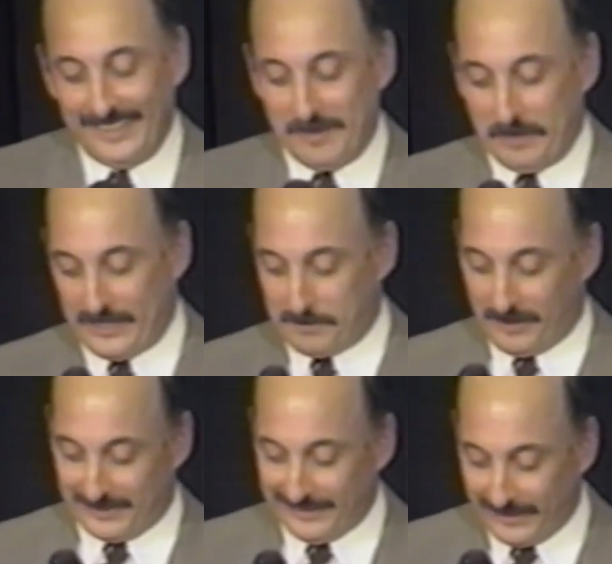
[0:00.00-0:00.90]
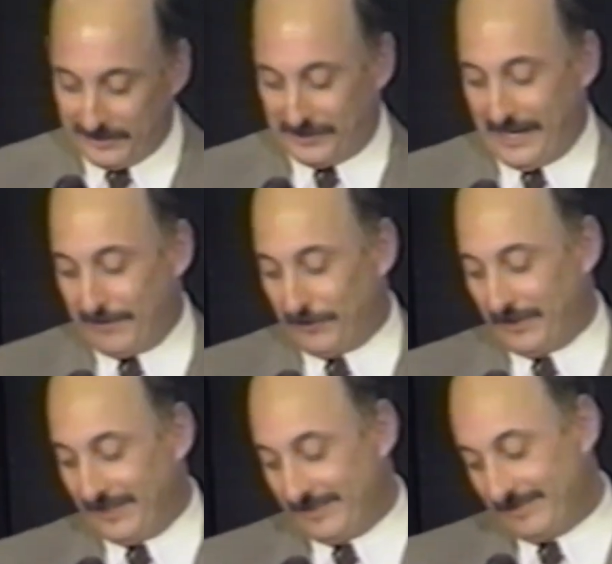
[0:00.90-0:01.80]
Baseball's a little safer
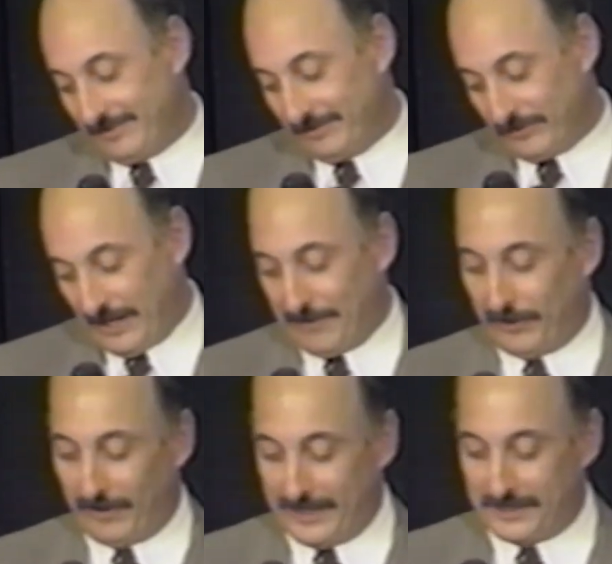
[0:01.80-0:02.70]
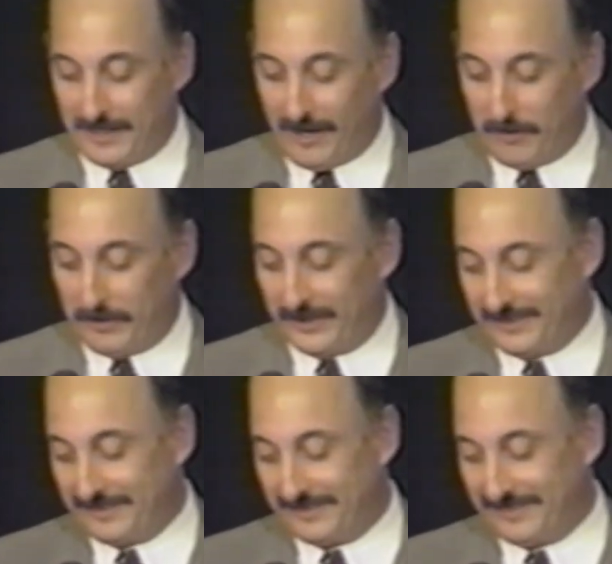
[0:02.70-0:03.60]
than driving a race car, but